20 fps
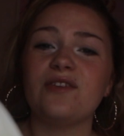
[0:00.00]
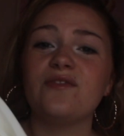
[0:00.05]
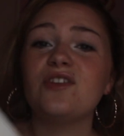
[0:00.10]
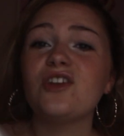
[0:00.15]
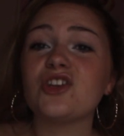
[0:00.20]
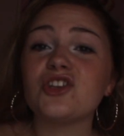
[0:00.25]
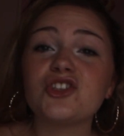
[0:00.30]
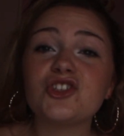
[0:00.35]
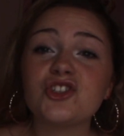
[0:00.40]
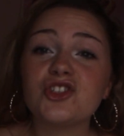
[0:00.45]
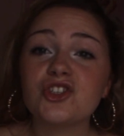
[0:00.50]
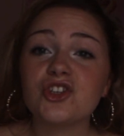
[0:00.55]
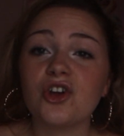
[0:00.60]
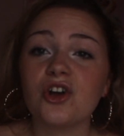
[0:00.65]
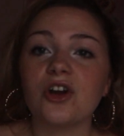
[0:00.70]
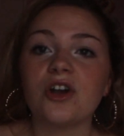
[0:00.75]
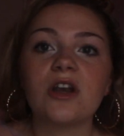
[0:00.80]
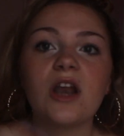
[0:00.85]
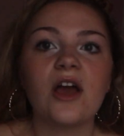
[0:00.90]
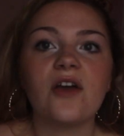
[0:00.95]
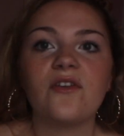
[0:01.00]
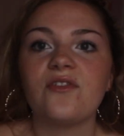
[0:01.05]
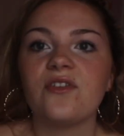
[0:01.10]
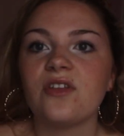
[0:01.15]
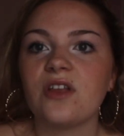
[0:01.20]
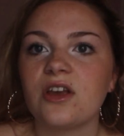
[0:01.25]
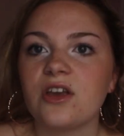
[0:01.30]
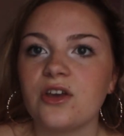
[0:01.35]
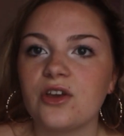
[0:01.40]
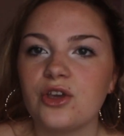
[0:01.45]
even a skirt. I feel
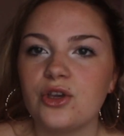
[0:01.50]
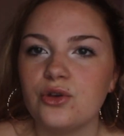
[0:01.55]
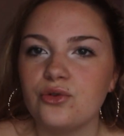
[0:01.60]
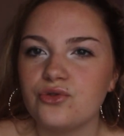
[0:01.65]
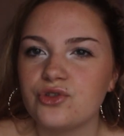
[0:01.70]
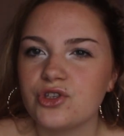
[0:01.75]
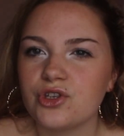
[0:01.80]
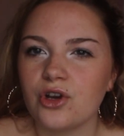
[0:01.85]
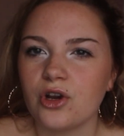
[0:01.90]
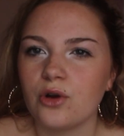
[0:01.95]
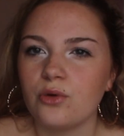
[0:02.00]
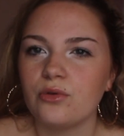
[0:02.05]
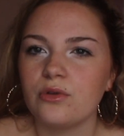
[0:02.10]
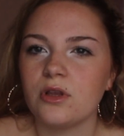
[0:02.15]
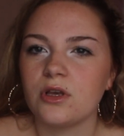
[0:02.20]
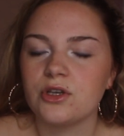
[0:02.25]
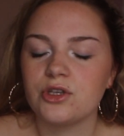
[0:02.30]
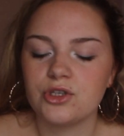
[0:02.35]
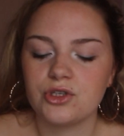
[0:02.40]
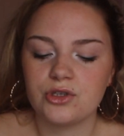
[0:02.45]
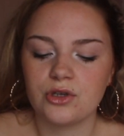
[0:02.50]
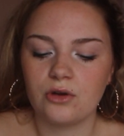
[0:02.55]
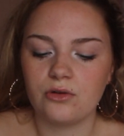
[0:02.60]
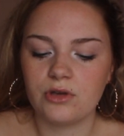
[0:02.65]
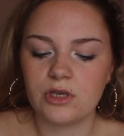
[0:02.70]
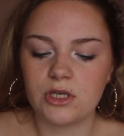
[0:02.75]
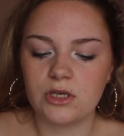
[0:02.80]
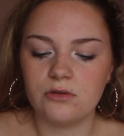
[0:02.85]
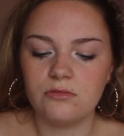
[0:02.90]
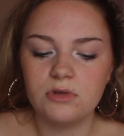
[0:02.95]
like a cute skirt would look so
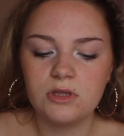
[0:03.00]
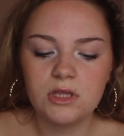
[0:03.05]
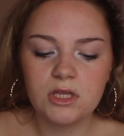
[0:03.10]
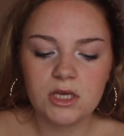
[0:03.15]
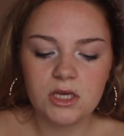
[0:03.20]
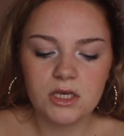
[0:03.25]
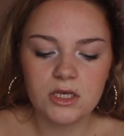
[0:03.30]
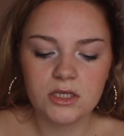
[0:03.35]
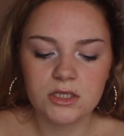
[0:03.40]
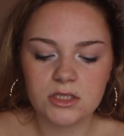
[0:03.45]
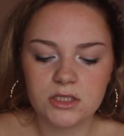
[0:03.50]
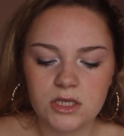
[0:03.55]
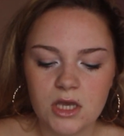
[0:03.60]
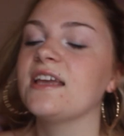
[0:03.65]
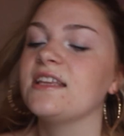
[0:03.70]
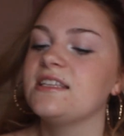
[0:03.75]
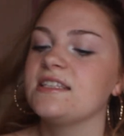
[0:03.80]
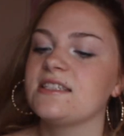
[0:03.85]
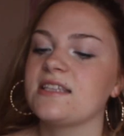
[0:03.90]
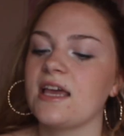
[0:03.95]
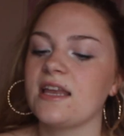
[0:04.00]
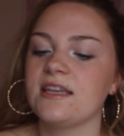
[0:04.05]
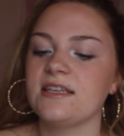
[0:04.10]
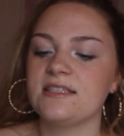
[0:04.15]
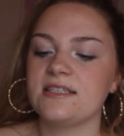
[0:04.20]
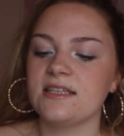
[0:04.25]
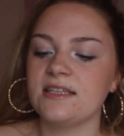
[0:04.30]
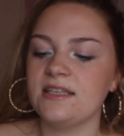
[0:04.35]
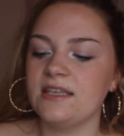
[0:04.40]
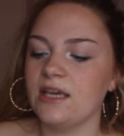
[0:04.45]
cute with this. I decided
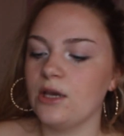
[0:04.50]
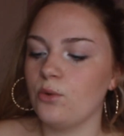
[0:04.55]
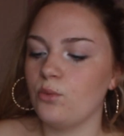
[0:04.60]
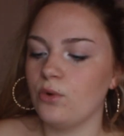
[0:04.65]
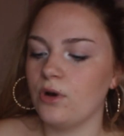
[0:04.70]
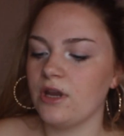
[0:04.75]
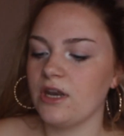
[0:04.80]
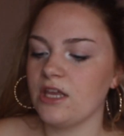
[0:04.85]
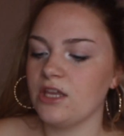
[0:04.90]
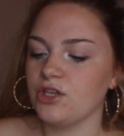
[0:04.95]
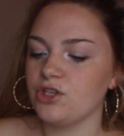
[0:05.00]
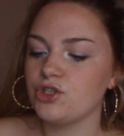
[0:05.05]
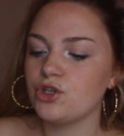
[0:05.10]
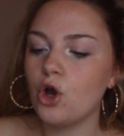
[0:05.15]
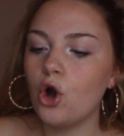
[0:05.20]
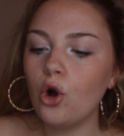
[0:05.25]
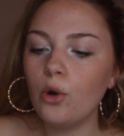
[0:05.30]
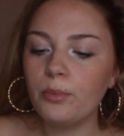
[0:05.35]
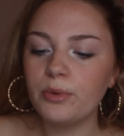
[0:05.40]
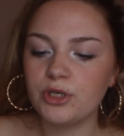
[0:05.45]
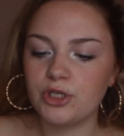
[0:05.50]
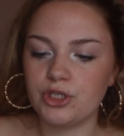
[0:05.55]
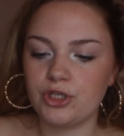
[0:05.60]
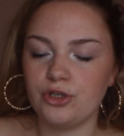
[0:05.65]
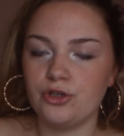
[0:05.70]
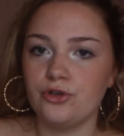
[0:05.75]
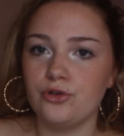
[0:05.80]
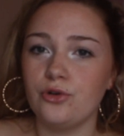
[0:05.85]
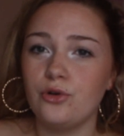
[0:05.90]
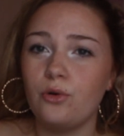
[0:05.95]
to get one in taupe
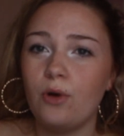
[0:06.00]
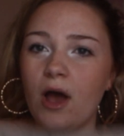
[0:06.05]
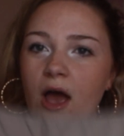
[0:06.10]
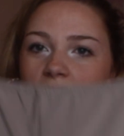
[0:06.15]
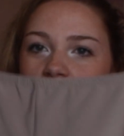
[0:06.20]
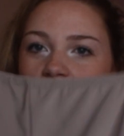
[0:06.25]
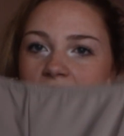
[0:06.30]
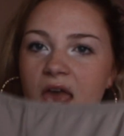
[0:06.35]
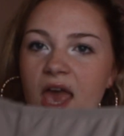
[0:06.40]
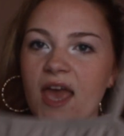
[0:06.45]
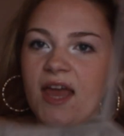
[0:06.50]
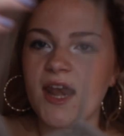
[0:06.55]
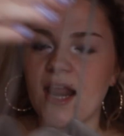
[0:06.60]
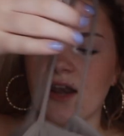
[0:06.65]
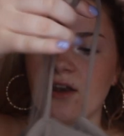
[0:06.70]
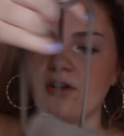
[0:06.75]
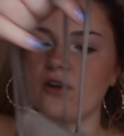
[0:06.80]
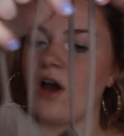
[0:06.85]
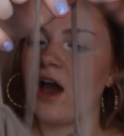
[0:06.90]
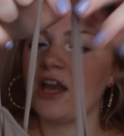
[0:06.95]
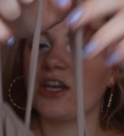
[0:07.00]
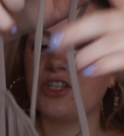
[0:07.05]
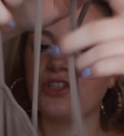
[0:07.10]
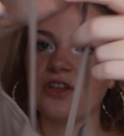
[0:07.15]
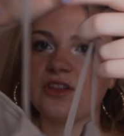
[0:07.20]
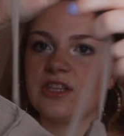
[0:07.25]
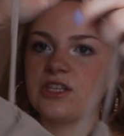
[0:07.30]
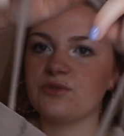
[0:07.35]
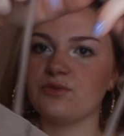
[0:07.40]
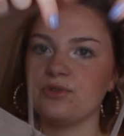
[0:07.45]
too, and I don't know, I just
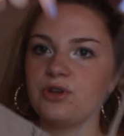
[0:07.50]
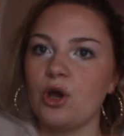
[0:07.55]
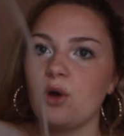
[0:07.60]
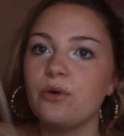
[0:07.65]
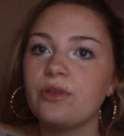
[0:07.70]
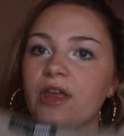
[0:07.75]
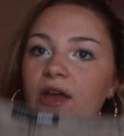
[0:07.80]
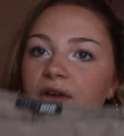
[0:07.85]
thought this would go with